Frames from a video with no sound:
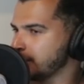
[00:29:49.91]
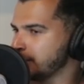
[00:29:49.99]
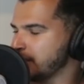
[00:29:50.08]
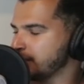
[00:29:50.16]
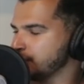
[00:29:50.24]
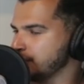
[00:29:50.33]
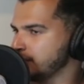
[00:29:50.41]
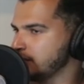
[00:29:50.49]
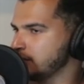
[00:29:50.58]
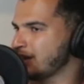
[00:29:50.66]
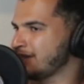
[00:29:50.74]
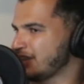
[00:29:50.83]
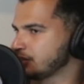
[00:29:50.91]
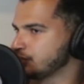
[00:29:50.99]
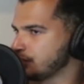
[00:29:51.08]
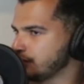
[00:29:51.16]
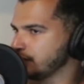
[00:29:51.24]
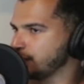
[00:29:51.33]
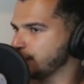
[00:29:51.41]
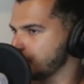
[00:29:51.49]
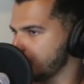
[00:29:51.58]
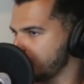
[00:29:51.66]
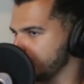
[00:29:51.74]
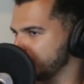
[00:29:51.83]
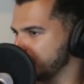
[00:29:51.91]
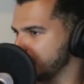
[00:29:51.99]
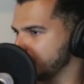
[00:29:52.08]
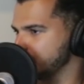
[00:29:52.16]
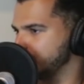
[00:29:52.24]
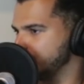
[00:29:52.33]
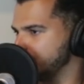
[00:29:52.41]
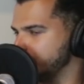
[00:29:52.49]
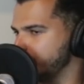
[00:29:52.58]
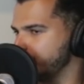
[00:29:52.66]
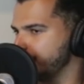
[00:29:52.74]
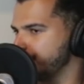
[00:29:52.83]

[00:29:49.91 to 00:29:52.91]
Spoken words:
I mean, I've actually driven a Ferrari with a gated shifter.